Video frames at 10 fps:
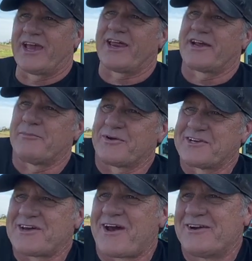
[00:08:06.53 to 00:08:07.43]
I got a couple
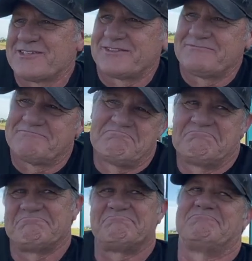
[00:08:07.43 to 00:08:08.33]
guitars, and
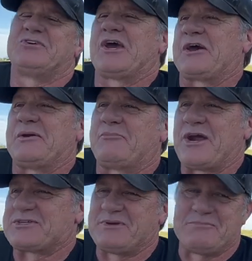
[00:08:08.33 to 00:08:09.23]
you're not going to
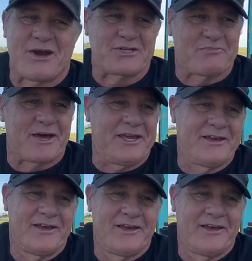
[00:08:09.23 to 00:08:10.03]
impress me much, buddy.